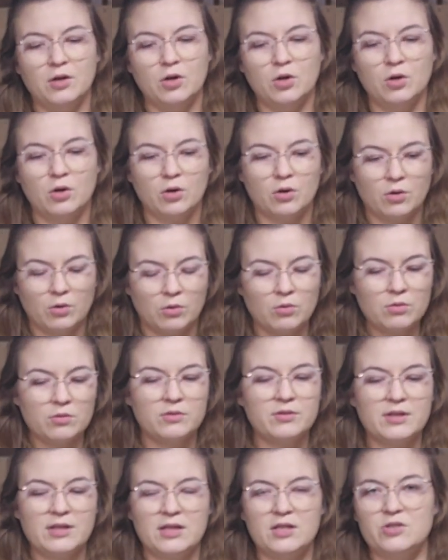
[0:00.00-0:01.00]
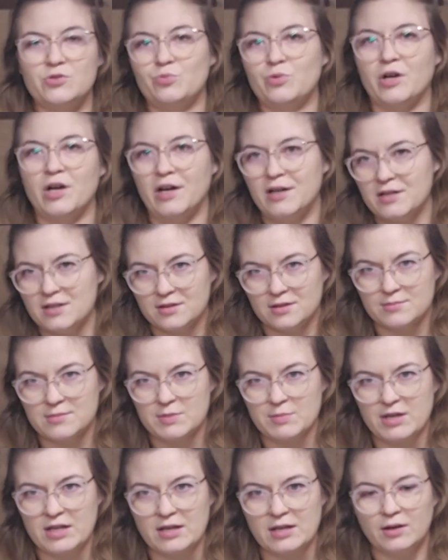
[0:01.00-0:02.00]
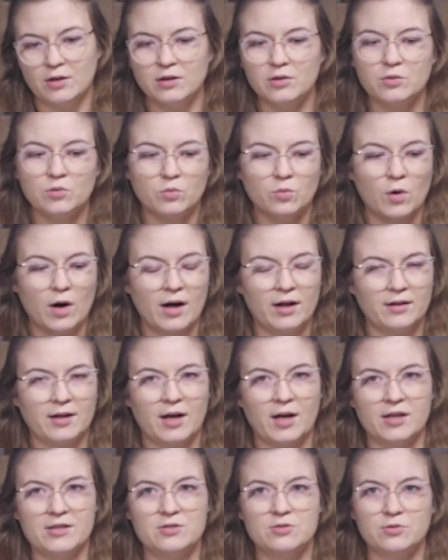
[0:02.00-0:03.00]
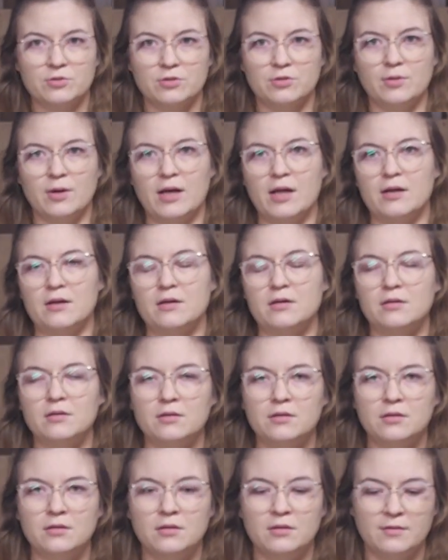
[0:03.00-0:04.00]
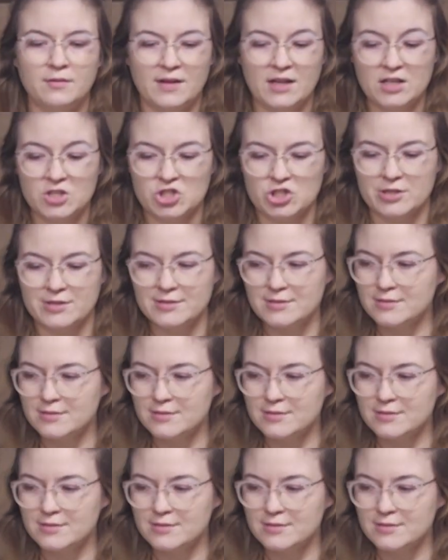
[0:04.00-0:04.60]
hold these where I need them to be while I screw in the hinges.